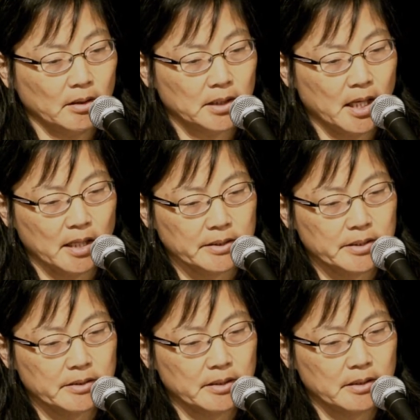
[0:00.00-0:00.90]
A
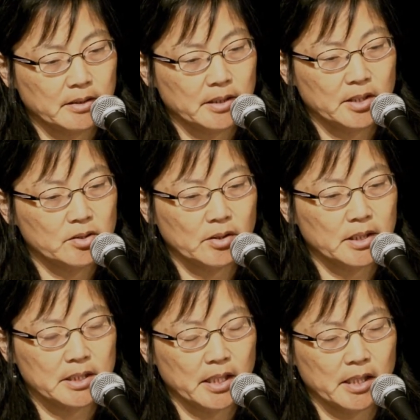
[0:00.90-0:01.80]
lot. He shook
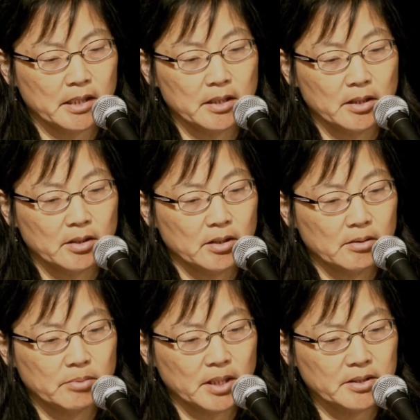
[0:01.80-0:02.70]
his head,
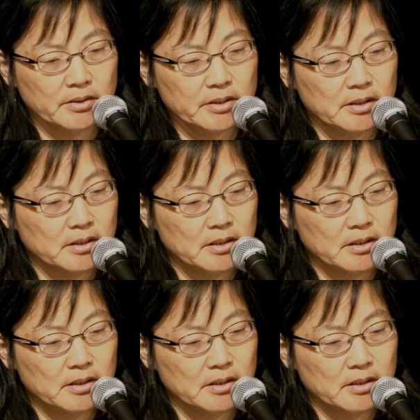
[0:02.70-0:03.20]
puzzled.